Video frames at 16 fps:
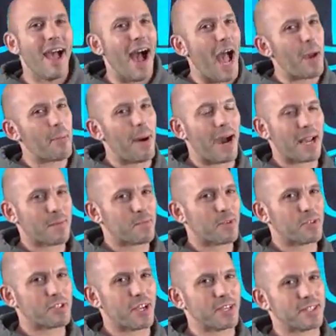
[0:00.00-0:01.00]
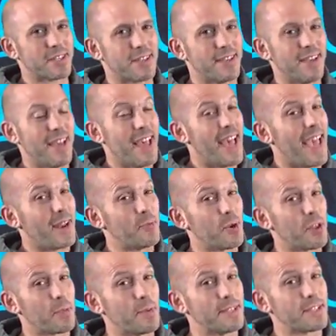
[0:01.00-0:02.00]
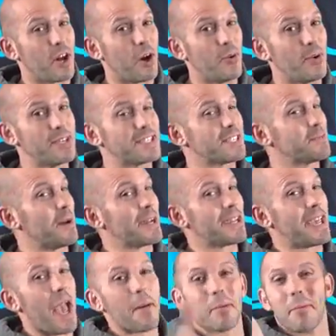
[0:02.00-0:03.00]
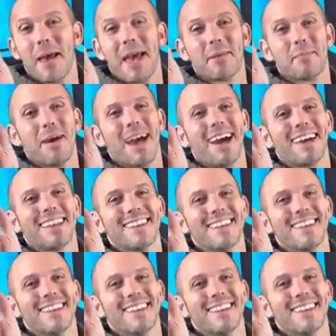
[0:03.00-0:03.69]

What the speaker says: I'm Honda Pro Jason, and with me as always is my cameraman Matt.